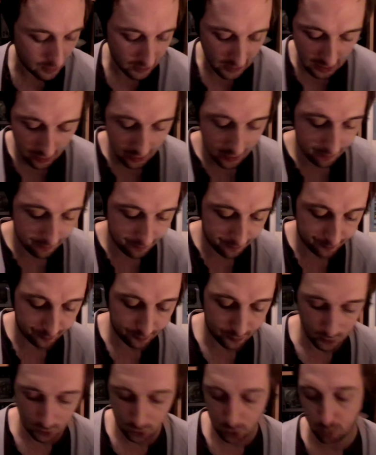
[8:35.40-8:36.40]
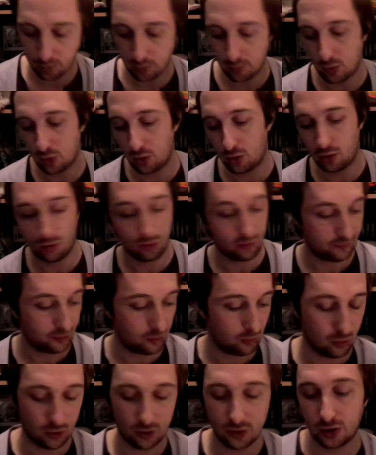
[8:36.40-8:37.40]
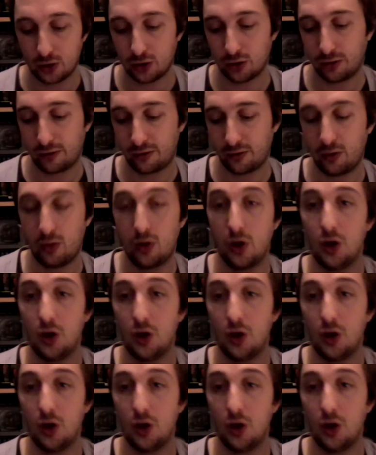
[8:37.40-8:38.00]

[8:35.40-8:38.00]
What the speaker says: Now then, a couple more, or a few more to go through.